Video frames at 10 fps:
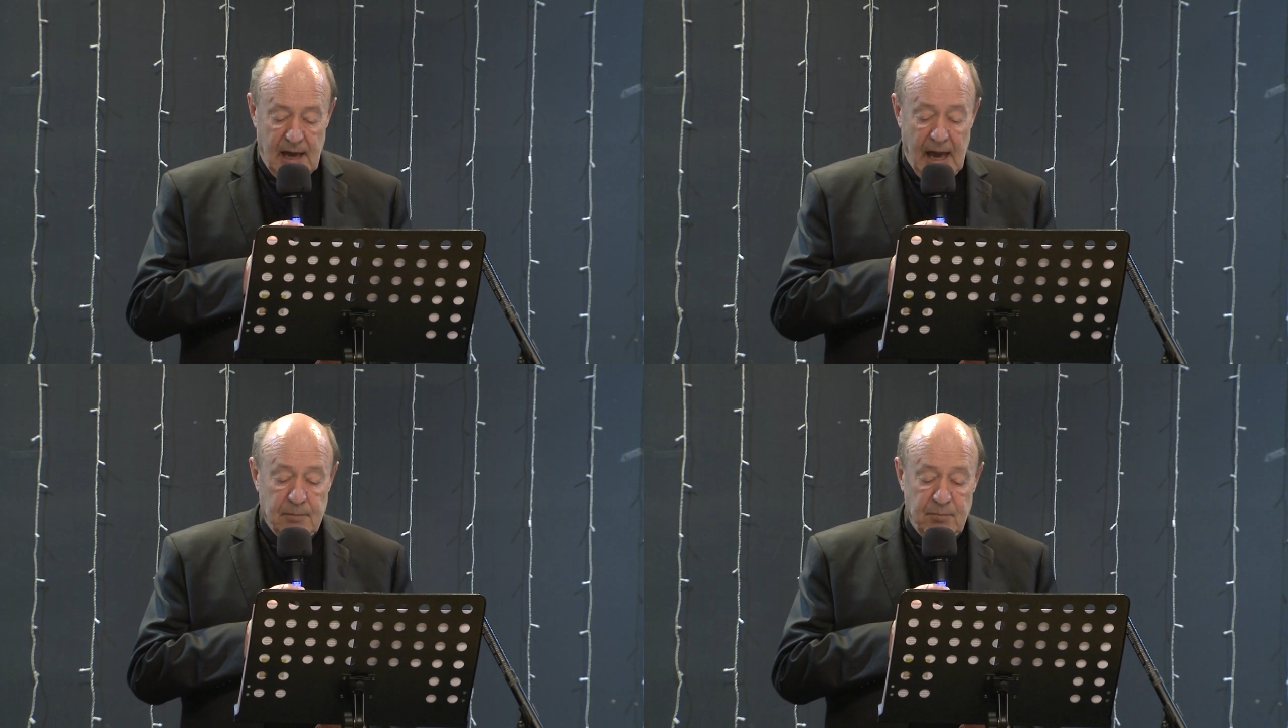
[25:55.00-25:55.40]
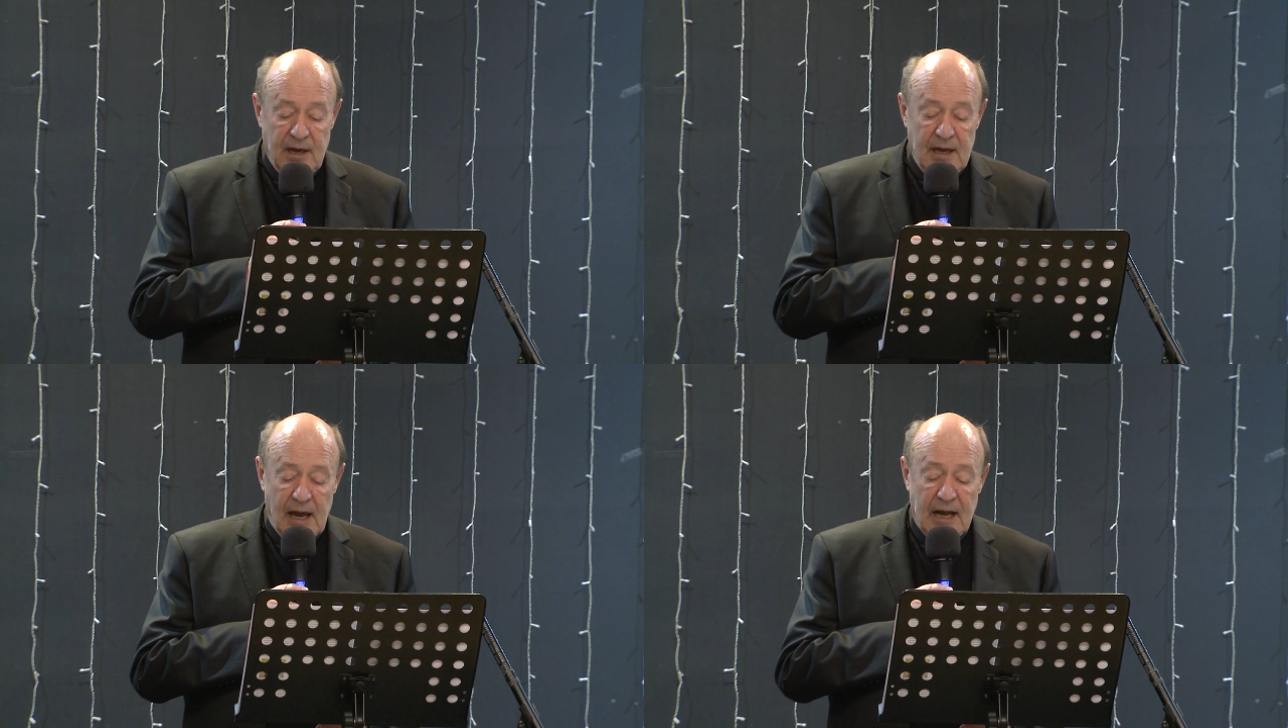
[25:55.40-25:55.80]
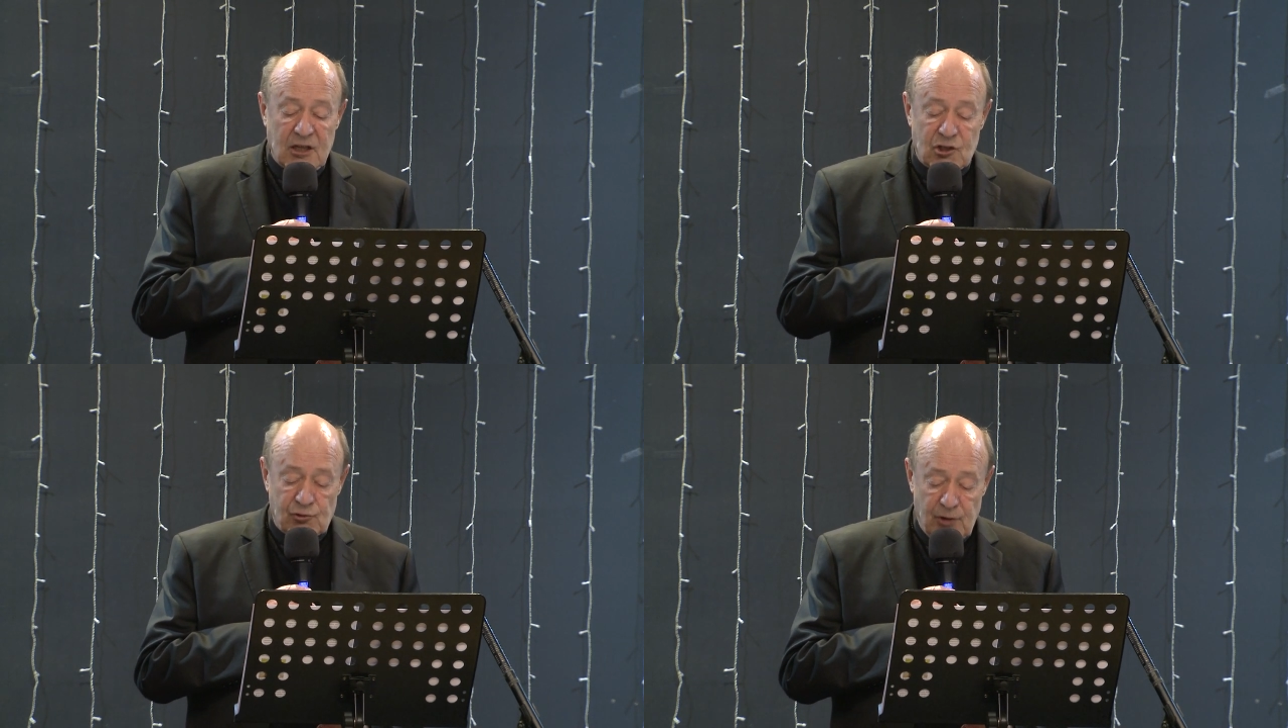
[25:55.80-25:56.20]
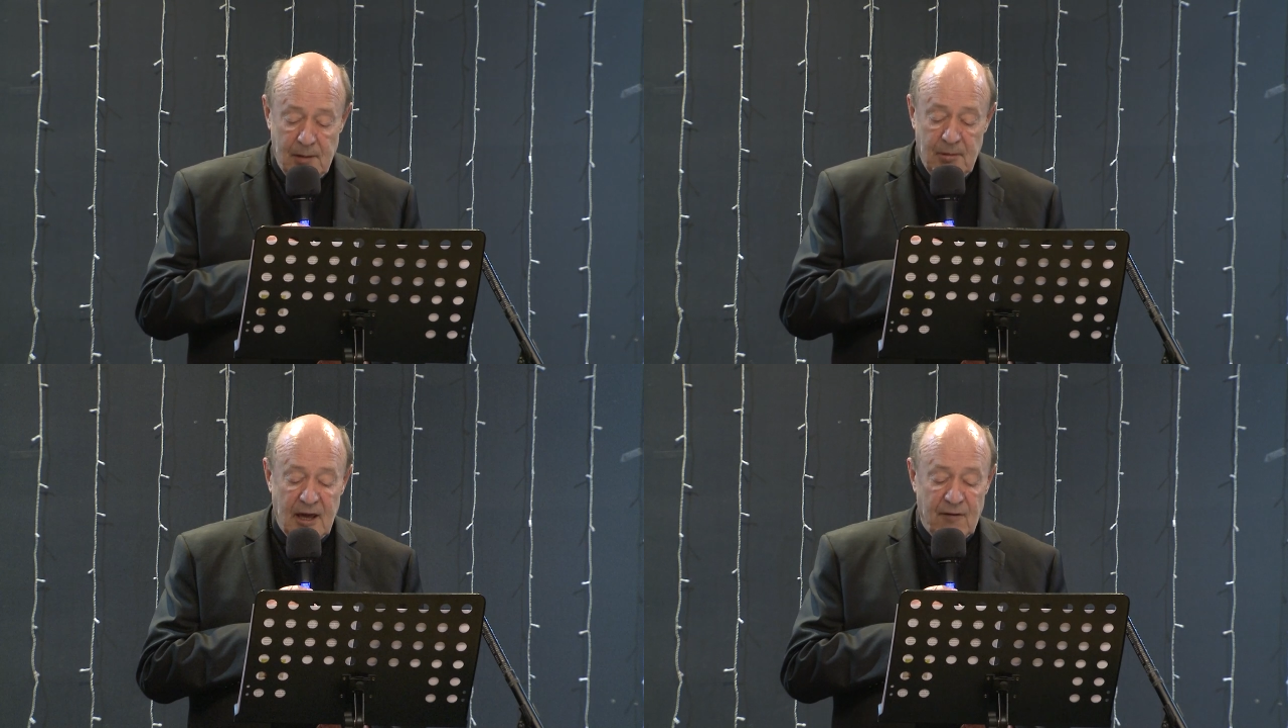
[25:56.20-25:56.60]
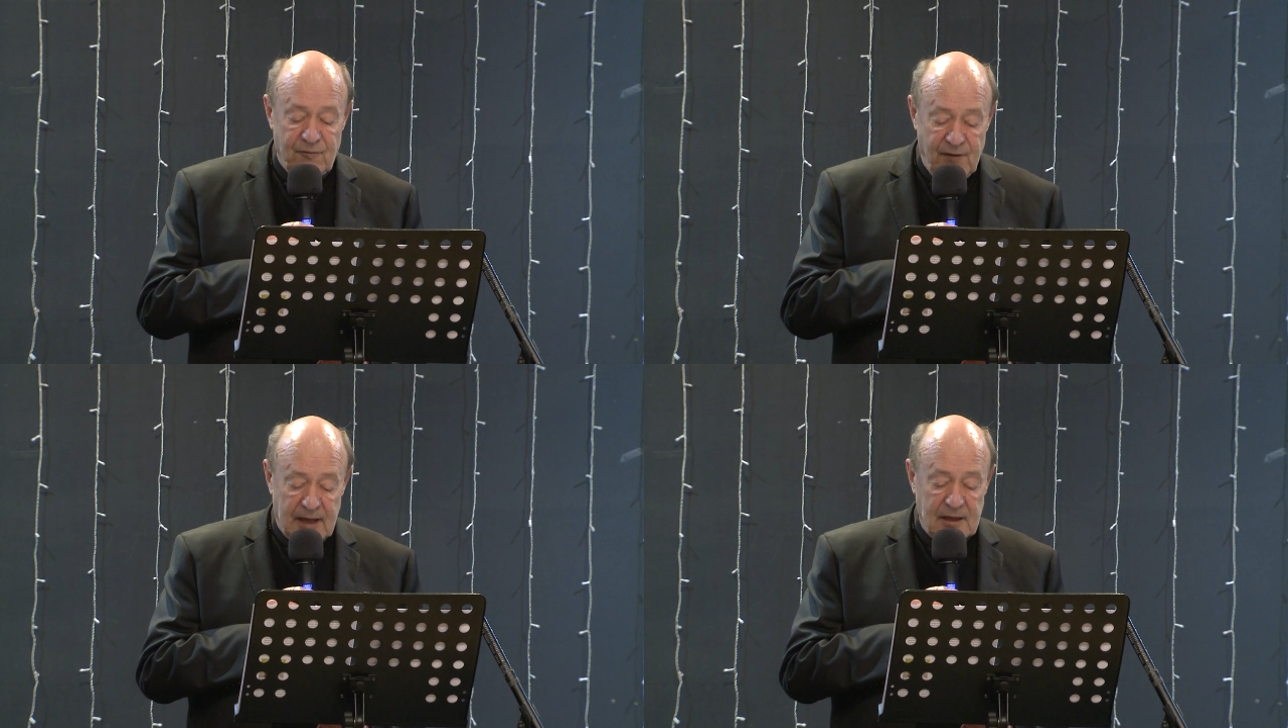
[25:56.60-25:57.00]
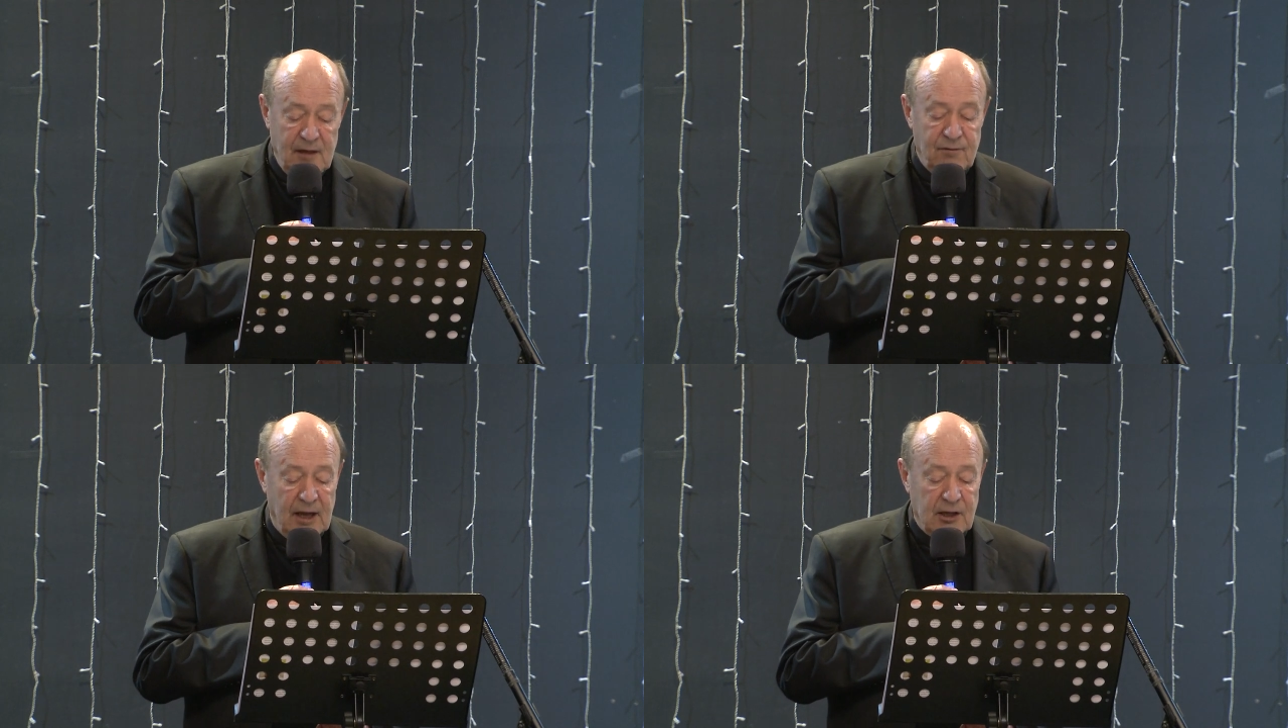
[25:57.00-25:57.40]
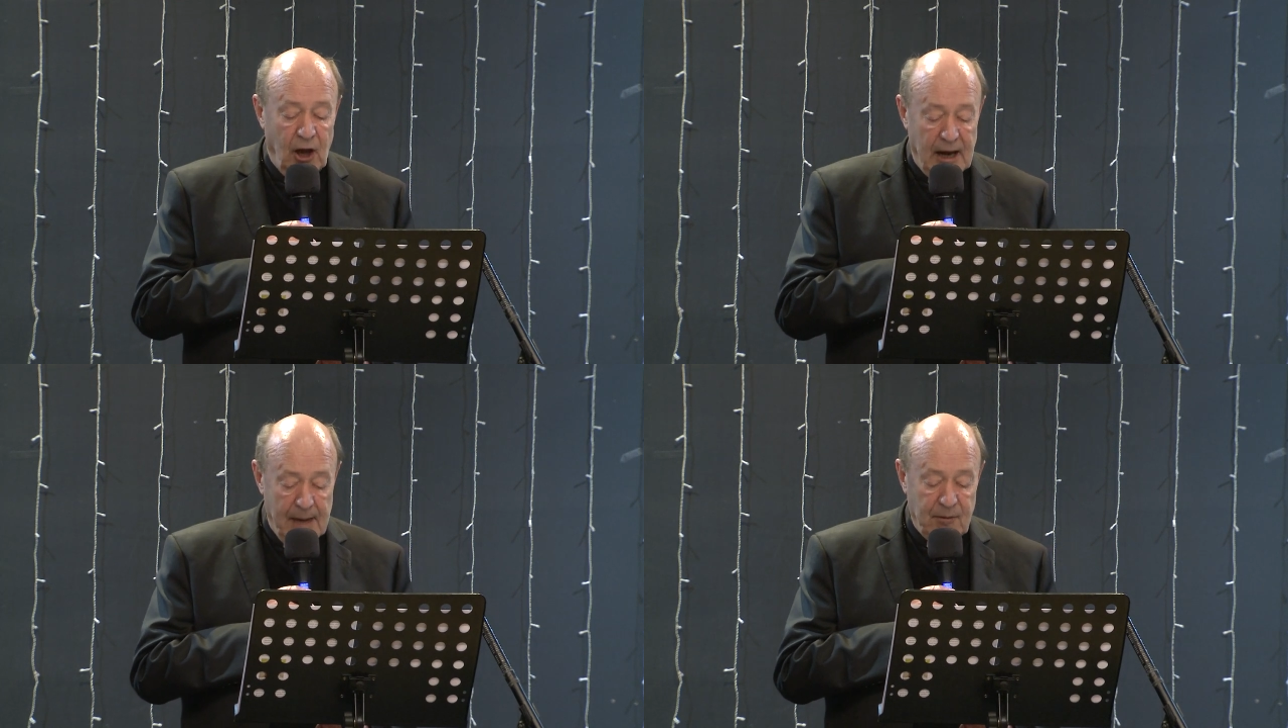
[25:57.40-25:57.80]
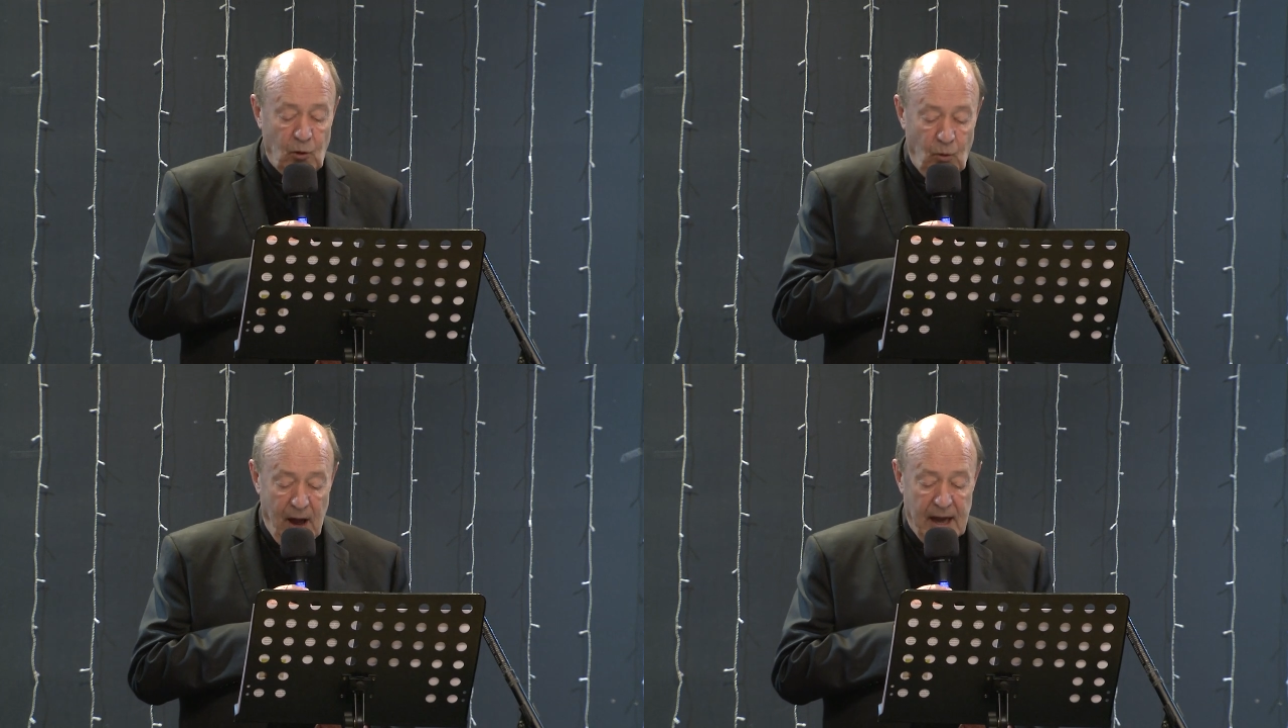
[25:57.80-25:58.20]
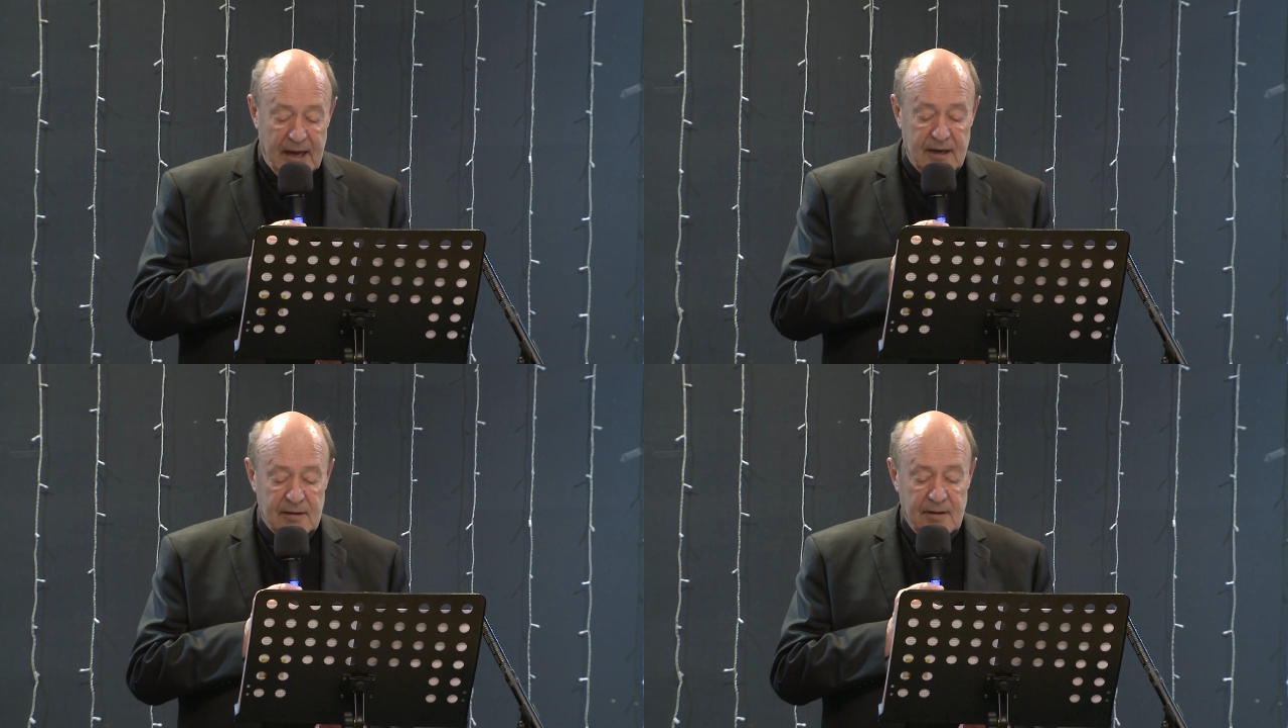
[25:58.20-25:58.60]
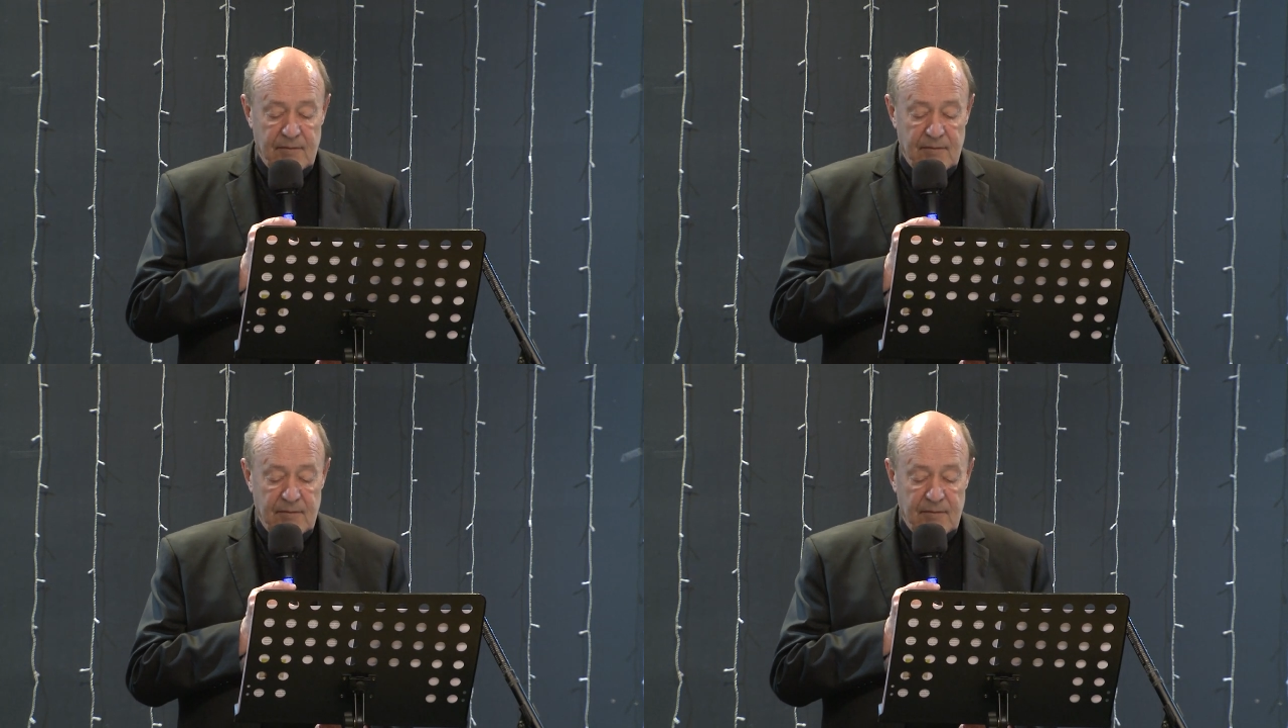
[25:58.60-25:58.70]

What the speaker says: and be an extremely effective and dynamic way